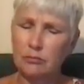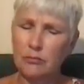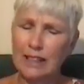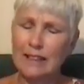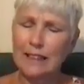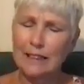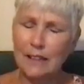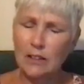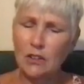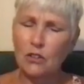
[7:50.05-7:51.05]
It
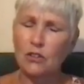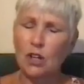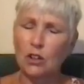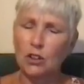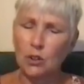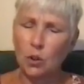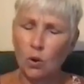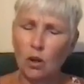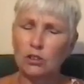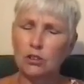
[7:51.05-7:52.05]
is
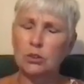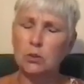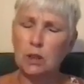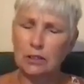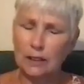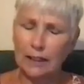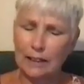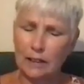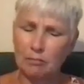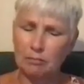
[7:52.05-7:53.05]
yours to
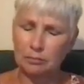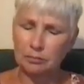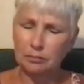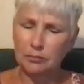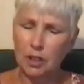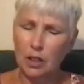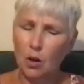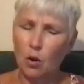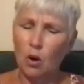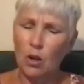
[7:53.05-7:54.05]
claim.
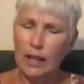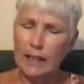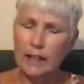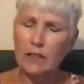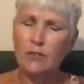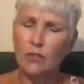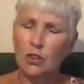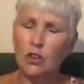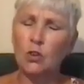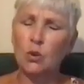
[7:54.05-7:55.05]
If
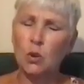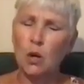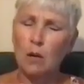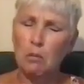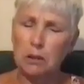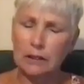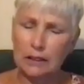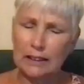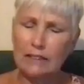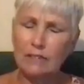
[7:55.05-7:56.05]
you
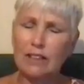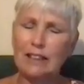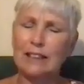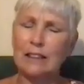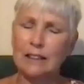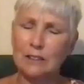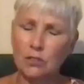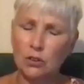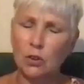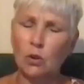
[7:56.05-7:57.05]
believe it, it is
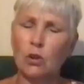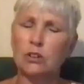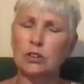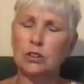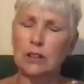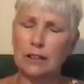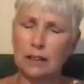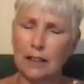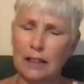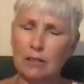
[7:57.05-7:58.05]
yours to
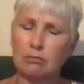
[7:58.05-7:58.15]
claim.